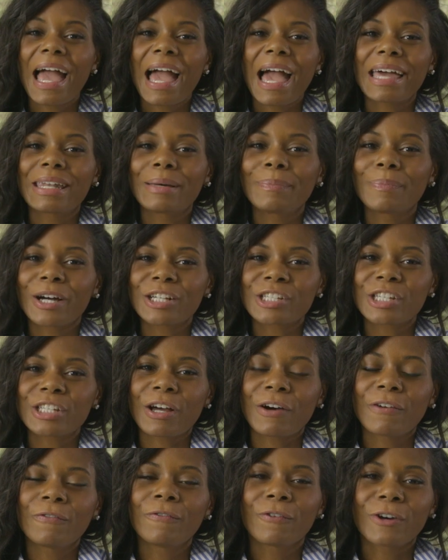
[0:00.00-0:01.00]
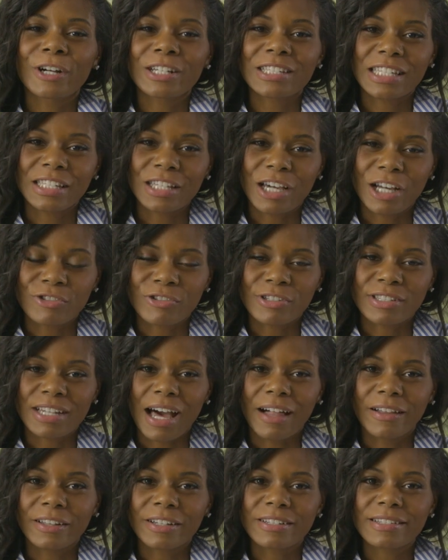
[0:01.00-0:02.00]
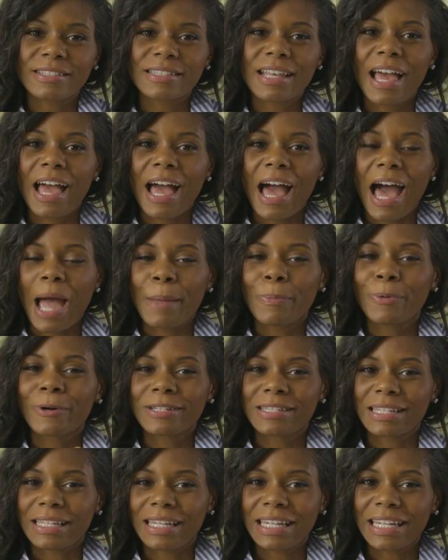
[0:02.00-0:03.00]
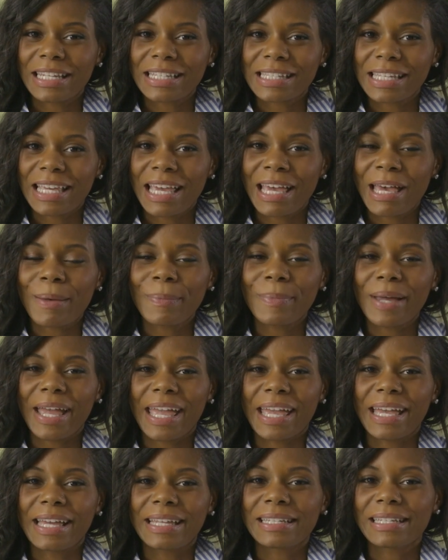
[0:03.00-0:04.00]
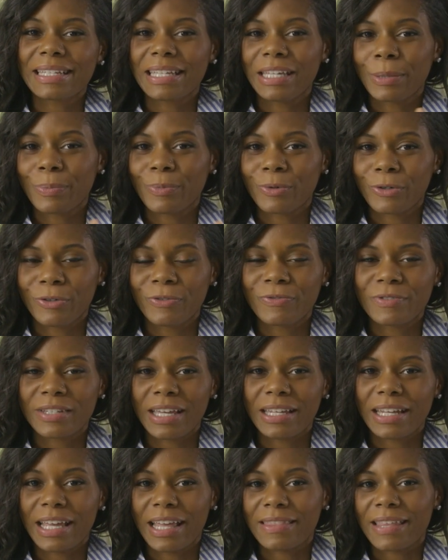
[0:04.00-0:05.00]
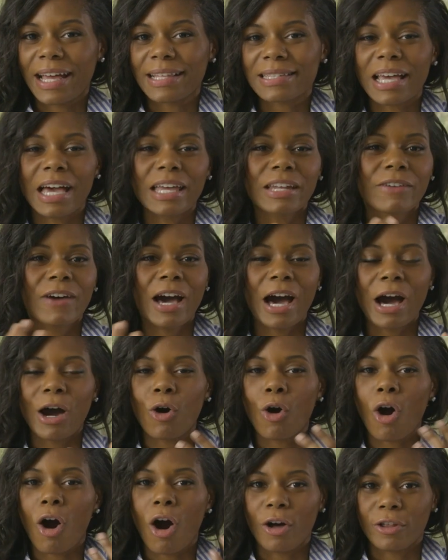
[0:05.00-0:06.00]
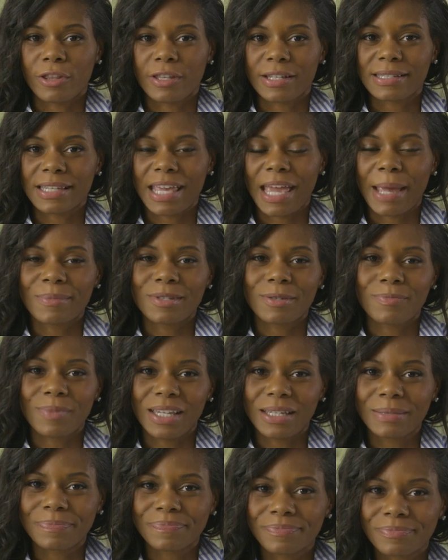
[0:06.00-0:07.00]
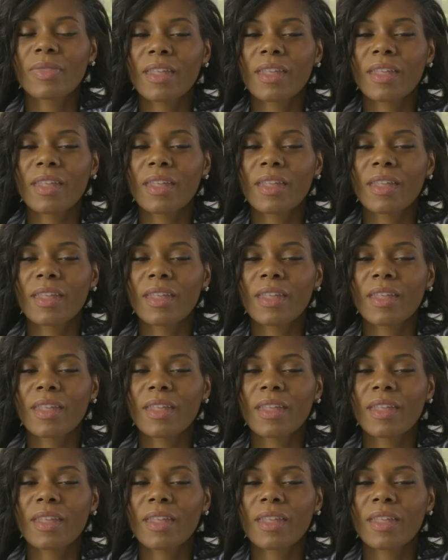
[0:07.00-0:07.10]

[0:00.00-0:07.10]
and a budget of $1,400. I presented it to him and he approved it, and that's kind of how all this came to be.